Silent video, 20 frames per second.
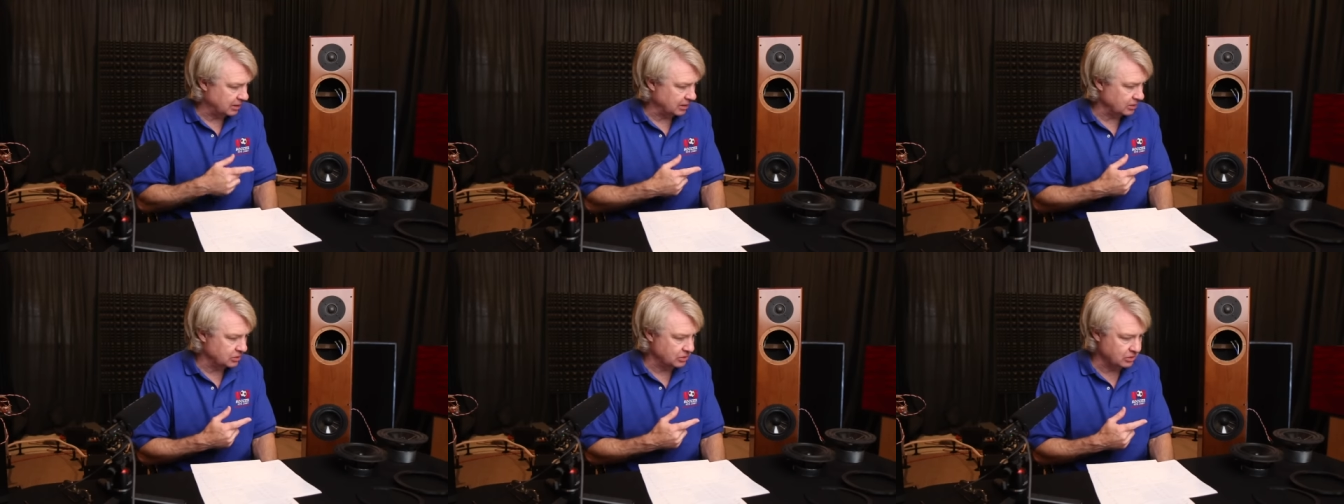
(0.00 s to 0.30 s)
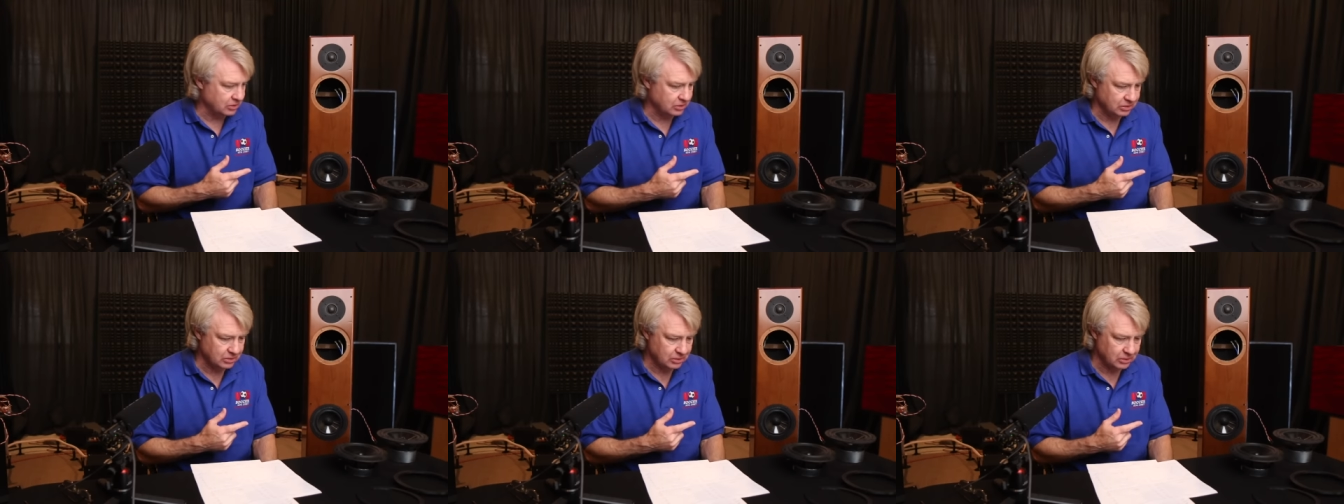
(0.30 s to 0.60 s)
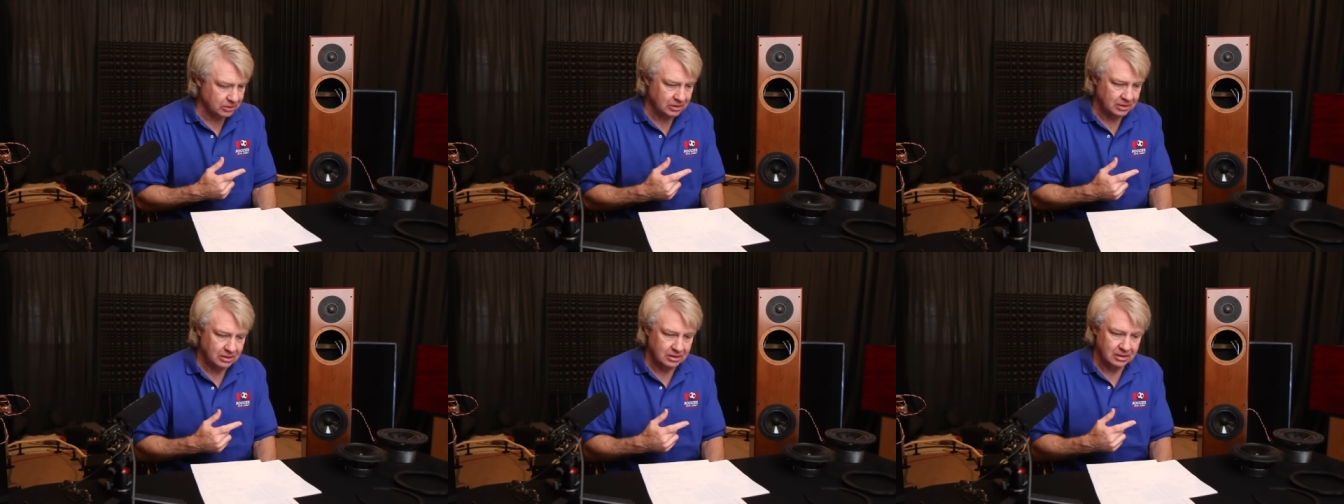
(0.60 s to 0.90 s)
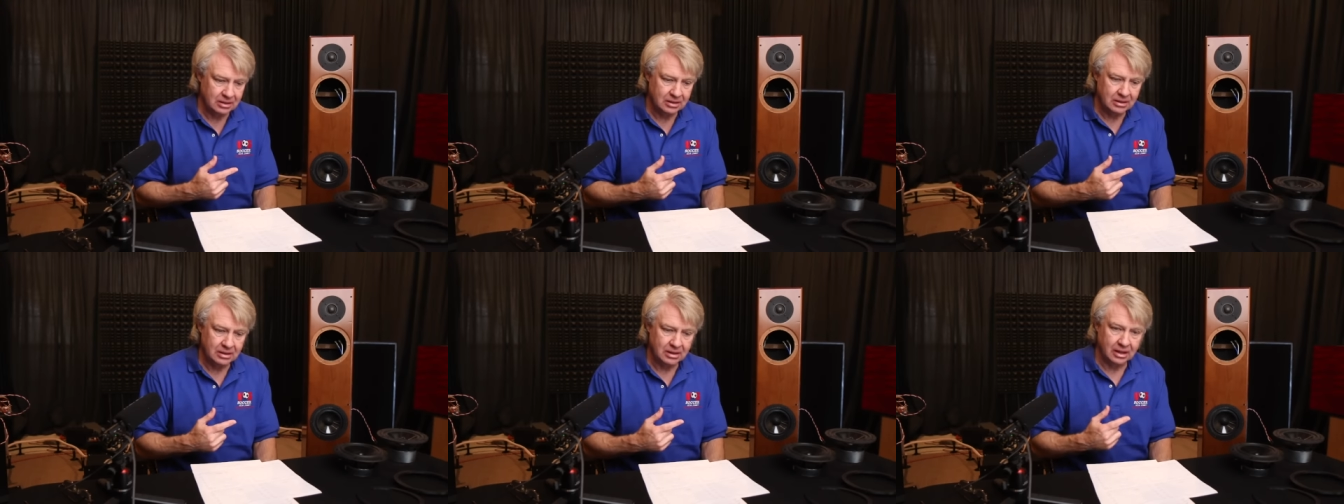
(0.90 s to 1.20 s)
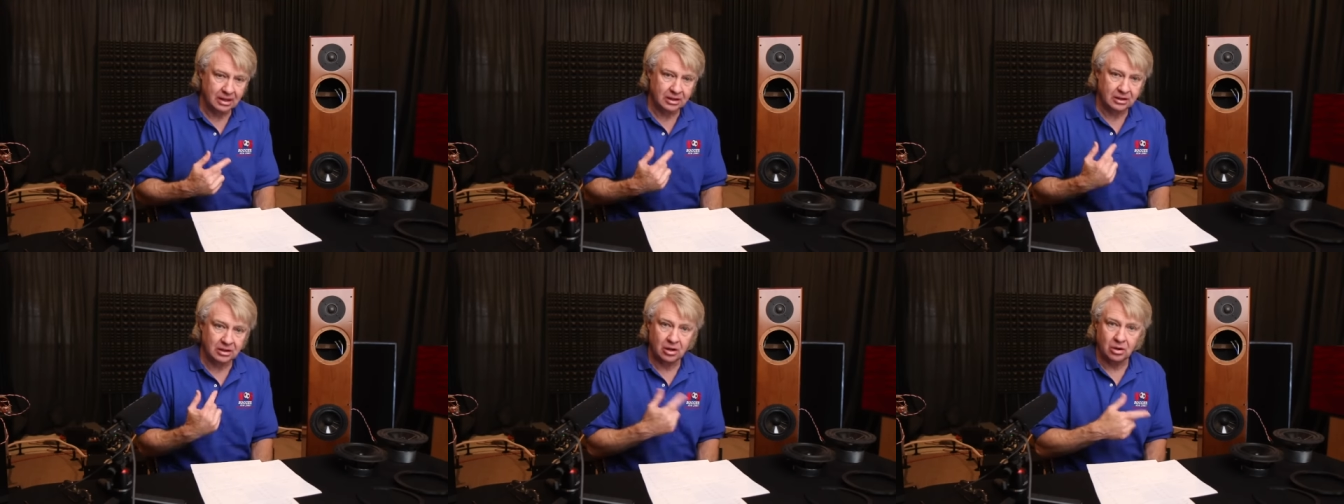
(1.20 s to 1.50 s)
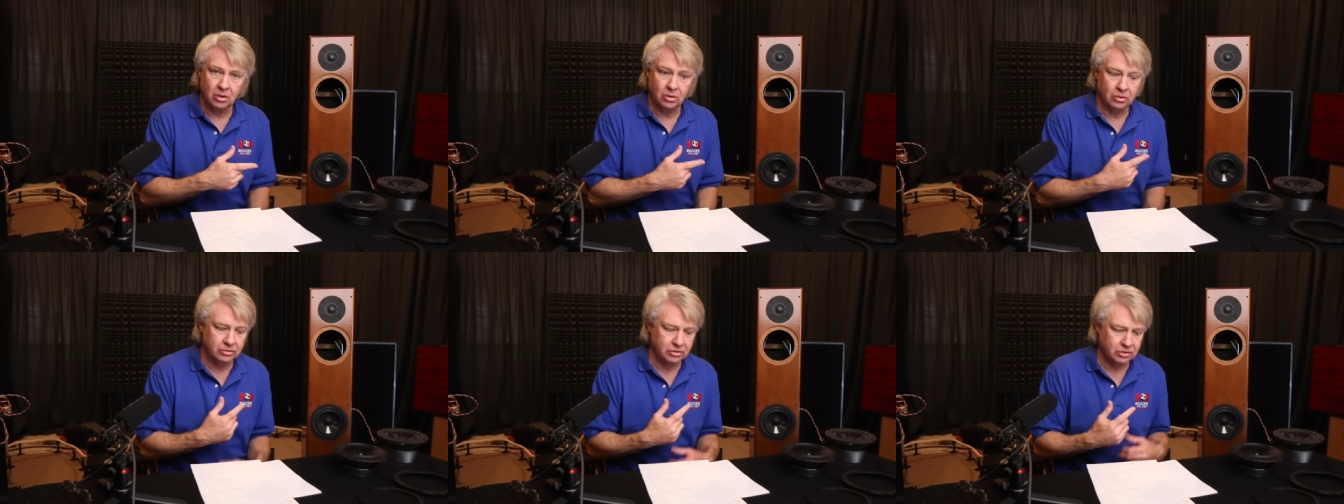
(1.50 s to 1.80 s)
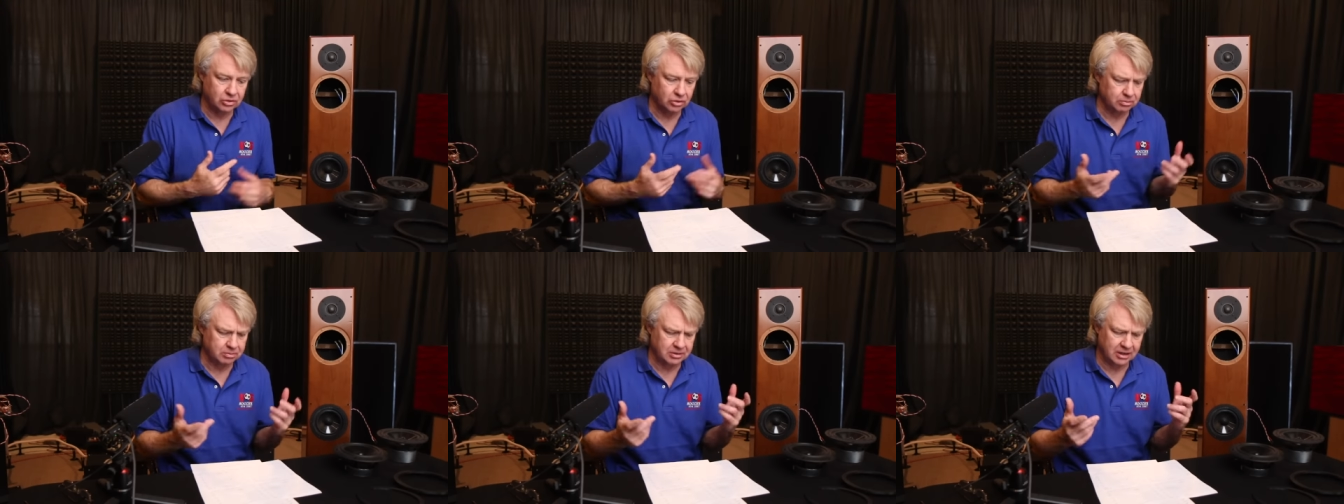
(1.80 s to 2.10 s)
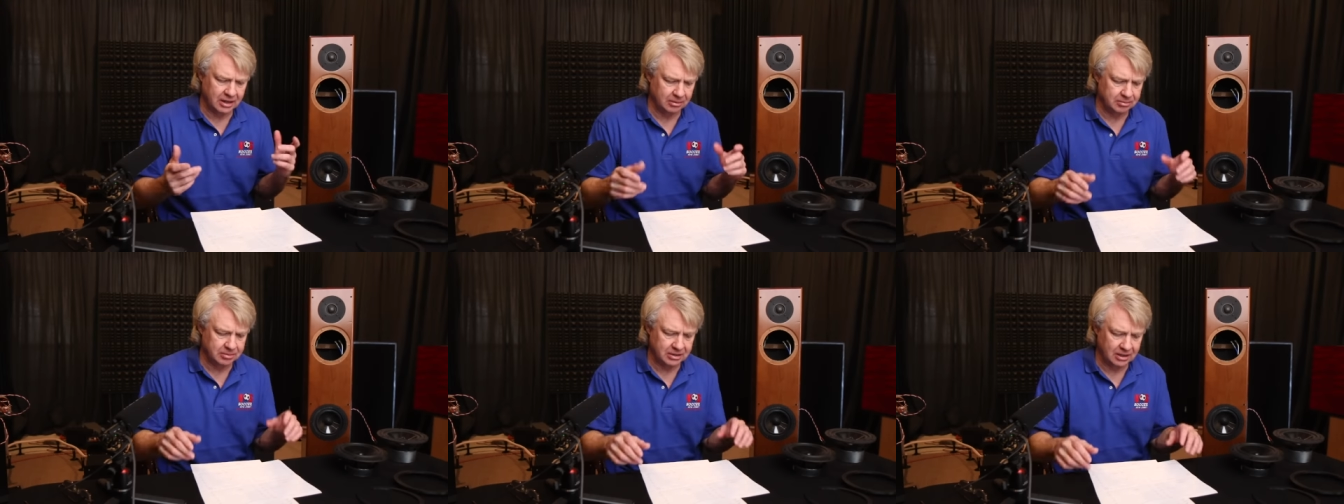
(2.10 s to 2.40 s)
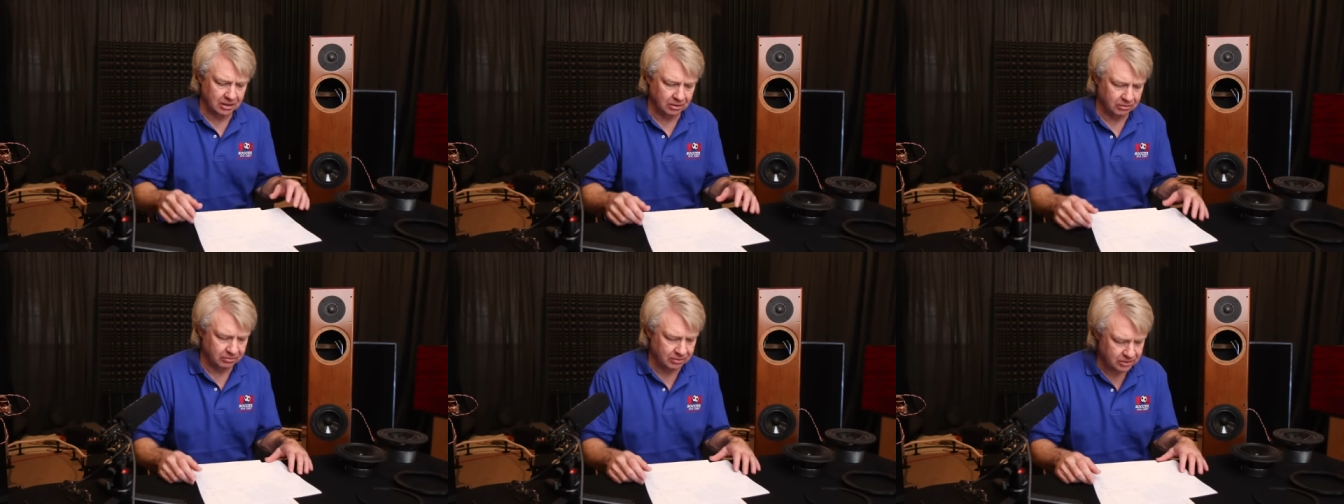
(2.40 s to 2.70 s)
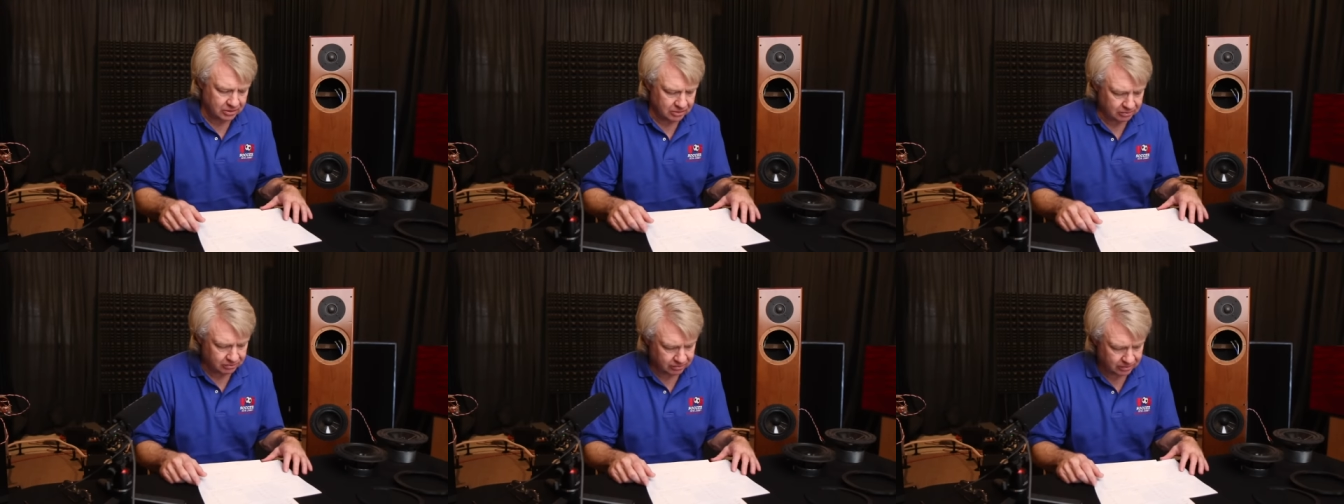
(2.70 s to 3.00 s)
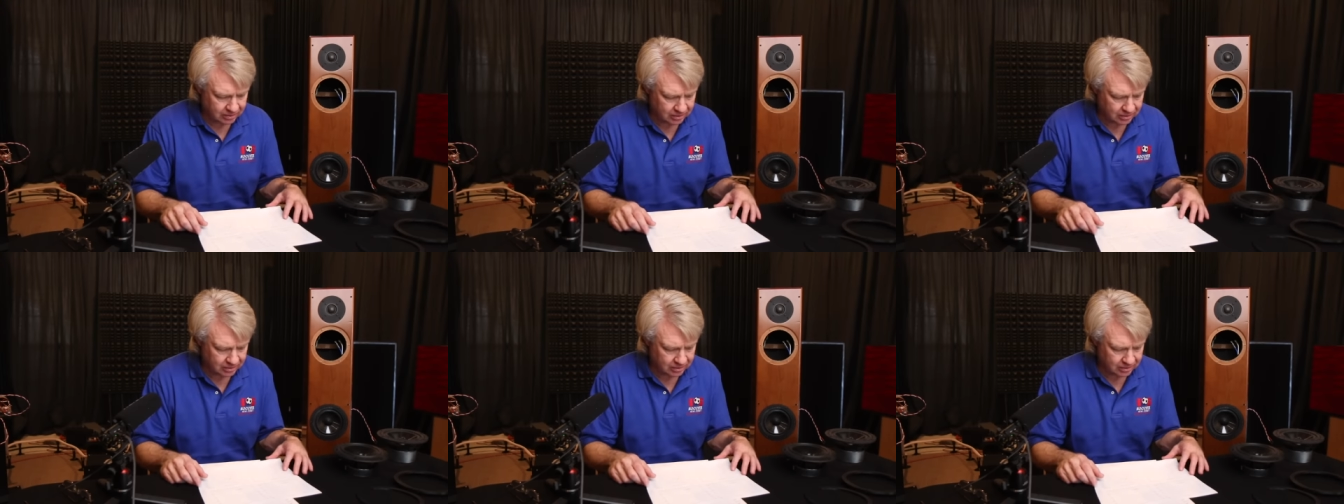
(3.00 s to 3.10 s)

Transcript: next to an old tube type television for